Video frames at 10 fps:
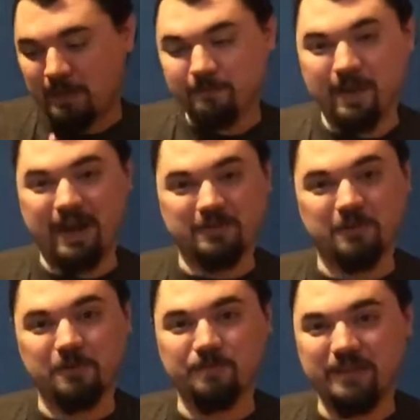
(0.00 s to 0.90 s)

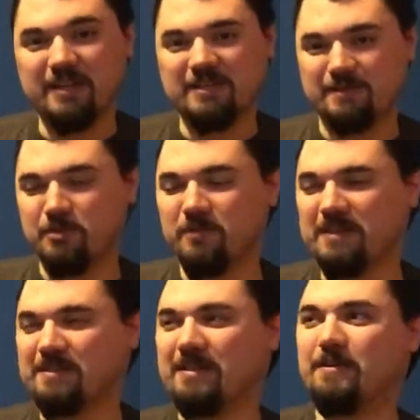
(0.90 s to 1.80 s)
factor in his
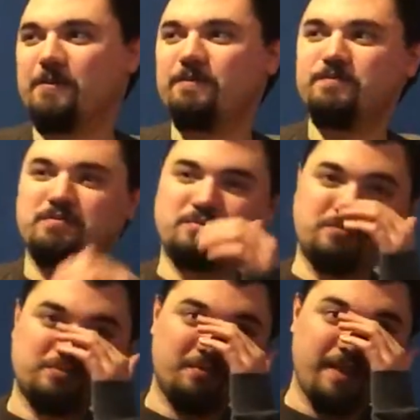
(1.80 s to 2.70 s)
movies now.
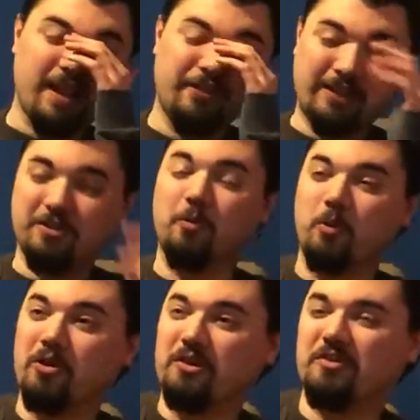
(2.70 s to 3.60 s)
That's a
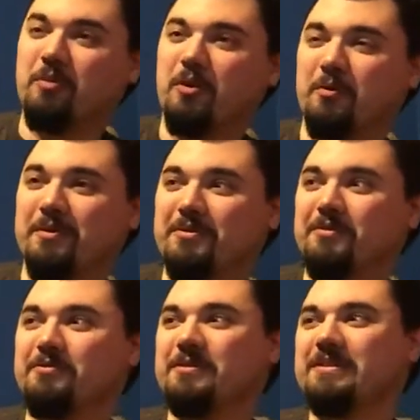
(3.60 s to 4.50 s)
really smart
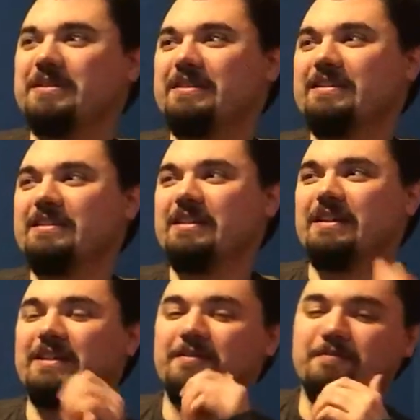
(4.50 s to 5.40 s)
move
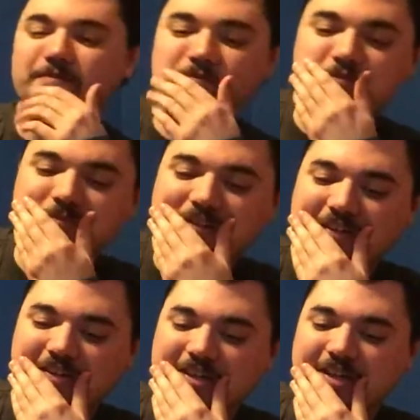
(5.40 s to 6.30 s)
because um, because